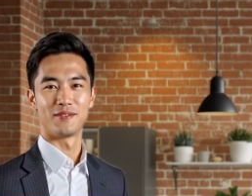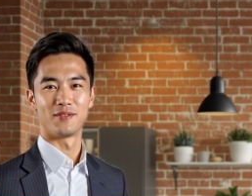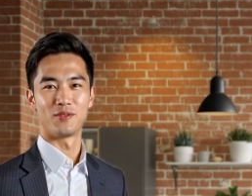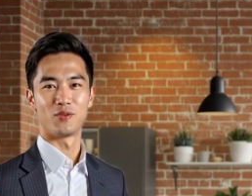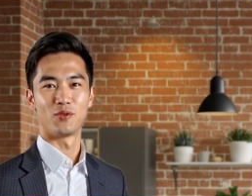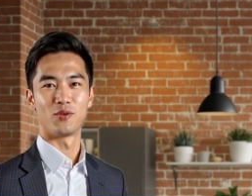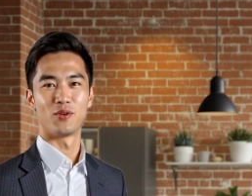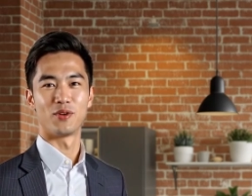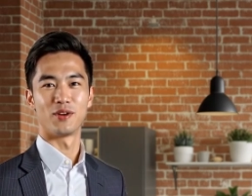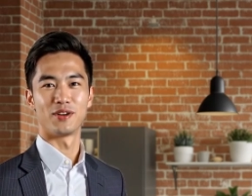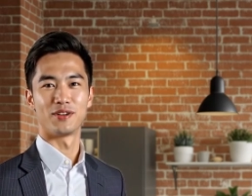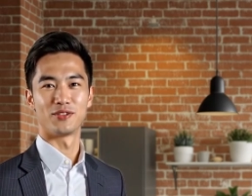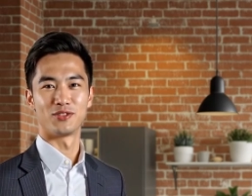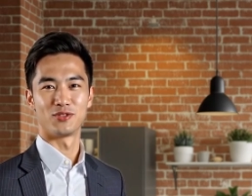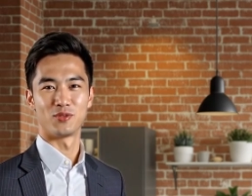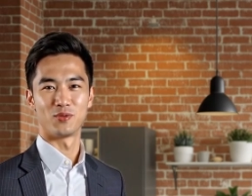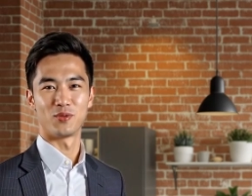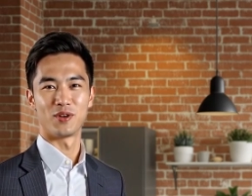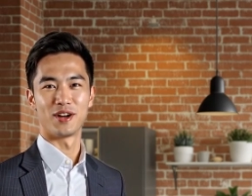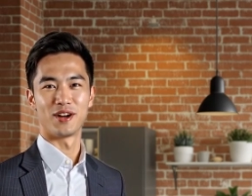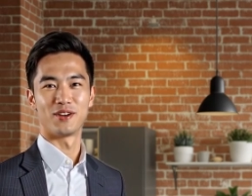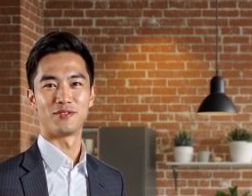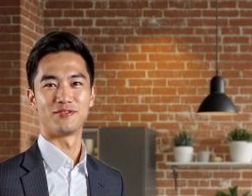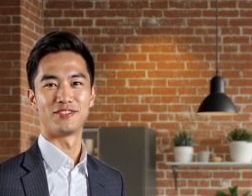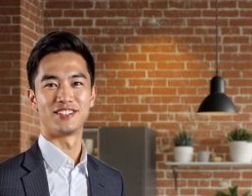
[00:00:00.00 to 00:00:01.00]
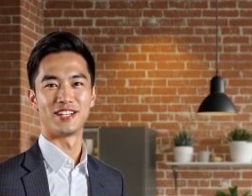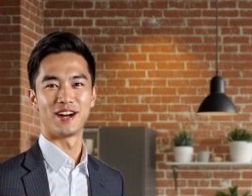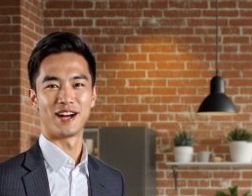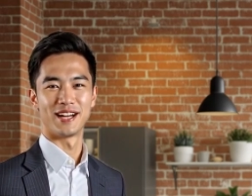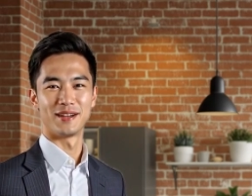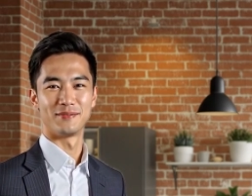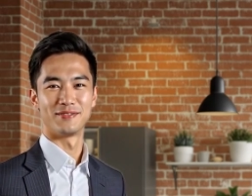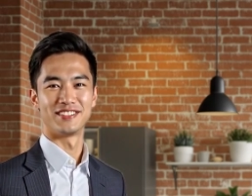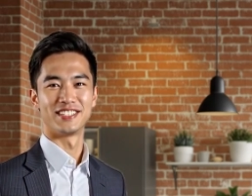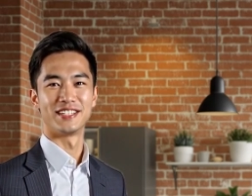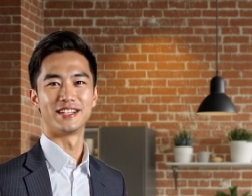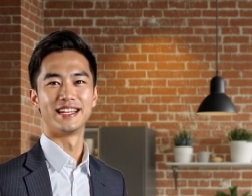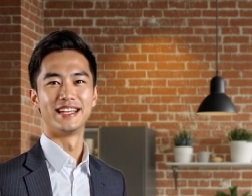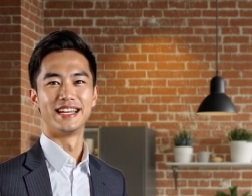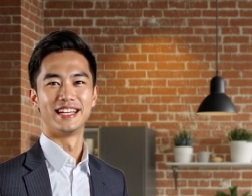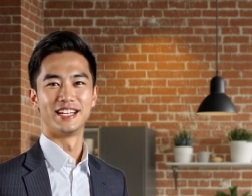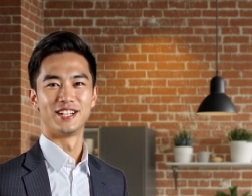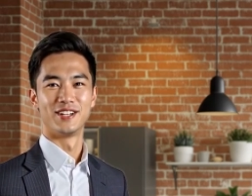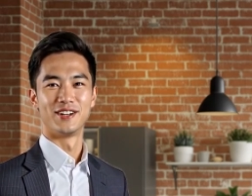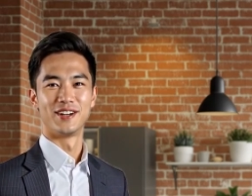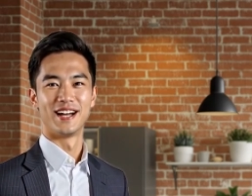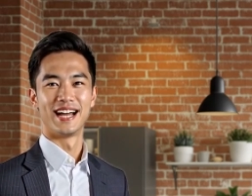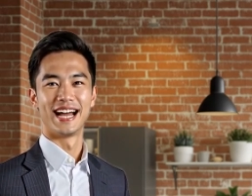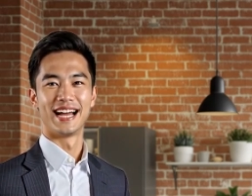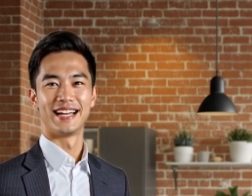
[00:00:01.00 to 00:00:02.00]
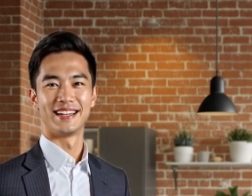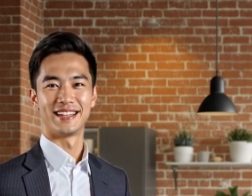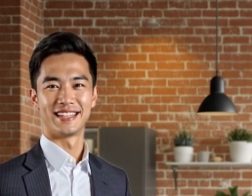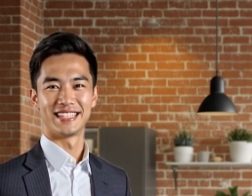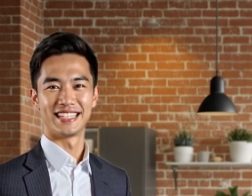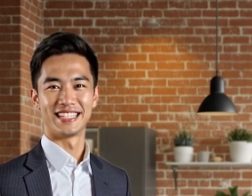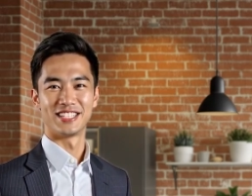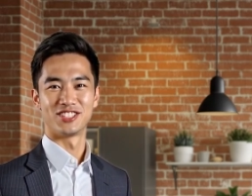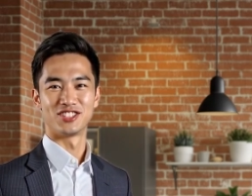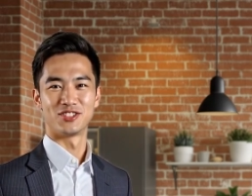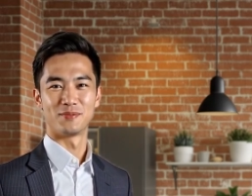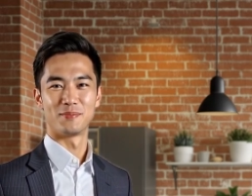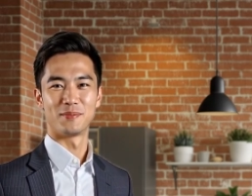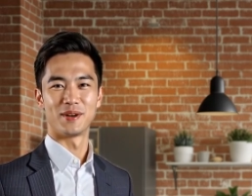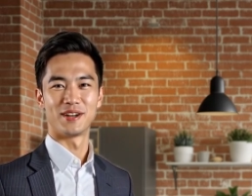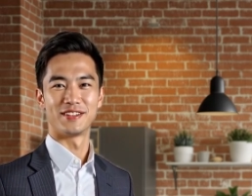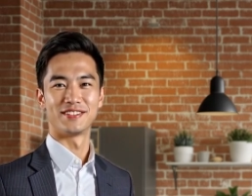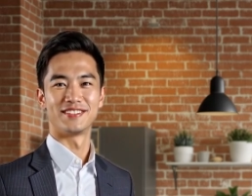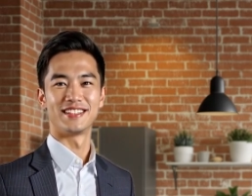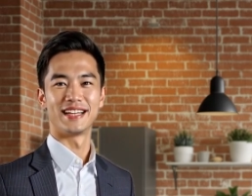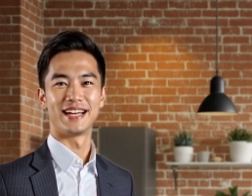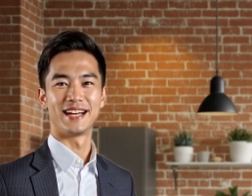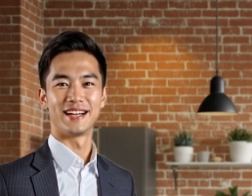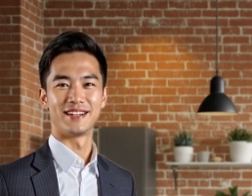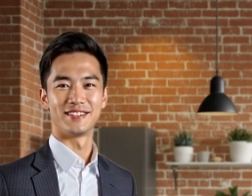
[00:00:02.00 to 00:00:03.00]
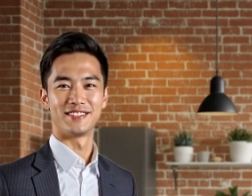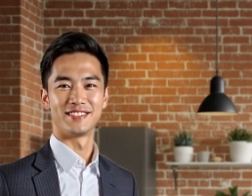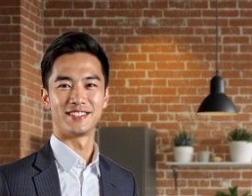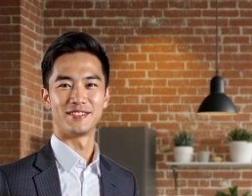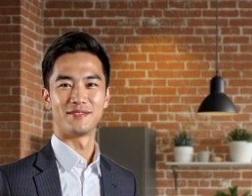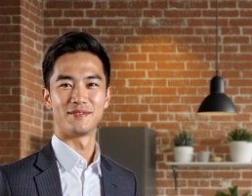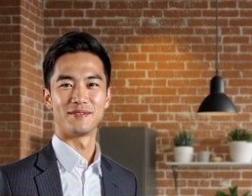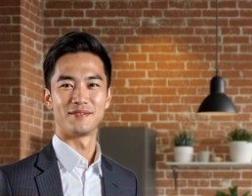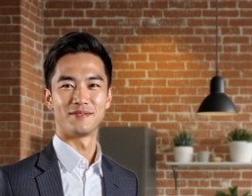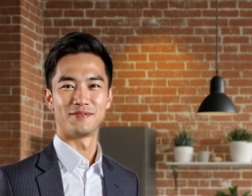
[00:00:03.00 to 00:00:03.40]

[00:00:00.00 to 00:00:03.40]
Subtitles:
or 12 times in a year at each month end.